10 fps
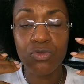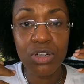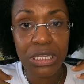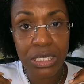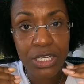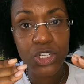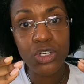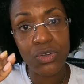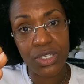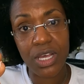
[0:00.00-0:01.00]

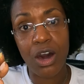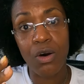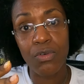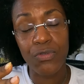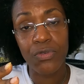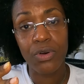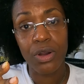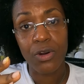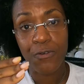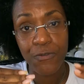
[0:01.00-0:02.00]
Release yourself
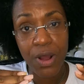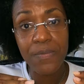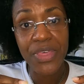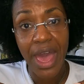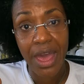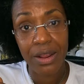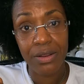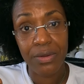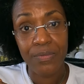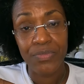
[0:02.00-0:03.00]
from that
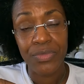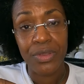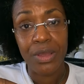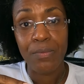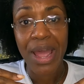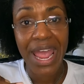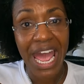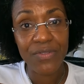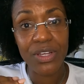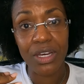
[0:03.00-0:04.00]
by
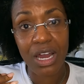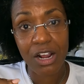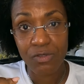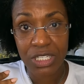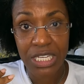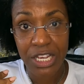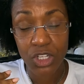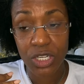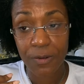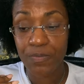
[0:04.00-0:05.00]
having a
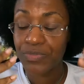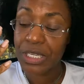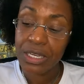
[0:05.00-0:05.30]
conversation.